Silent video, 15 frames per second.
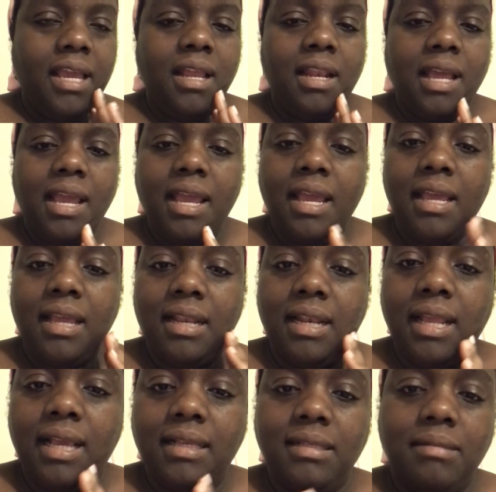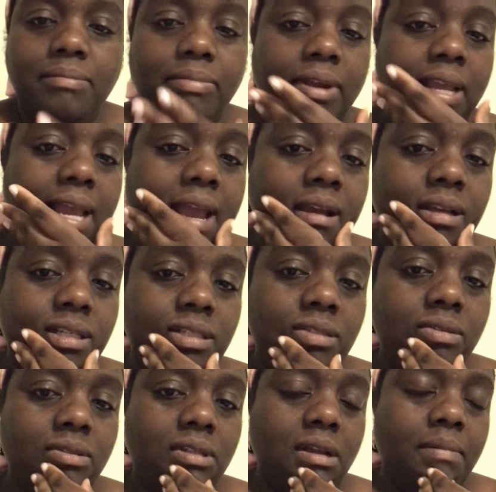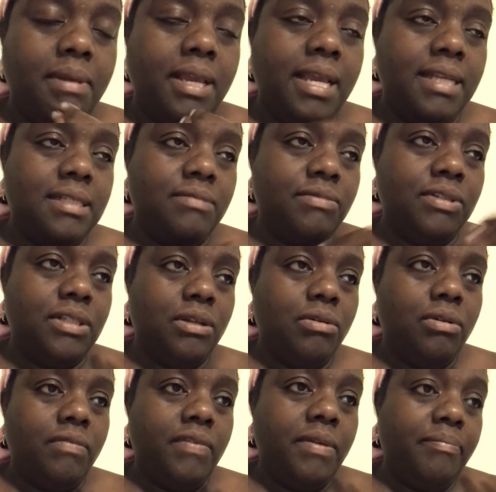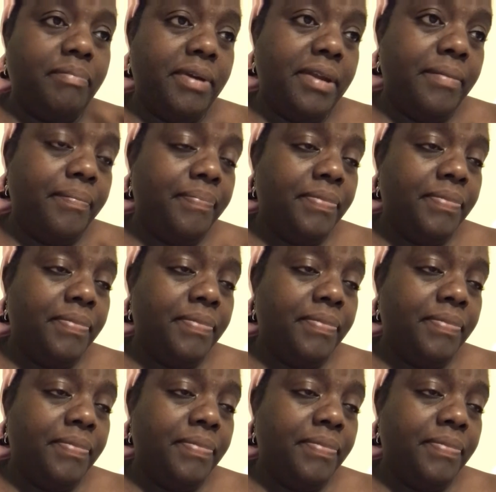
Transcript: And I had, like, some breakout issues coming as a result of it. But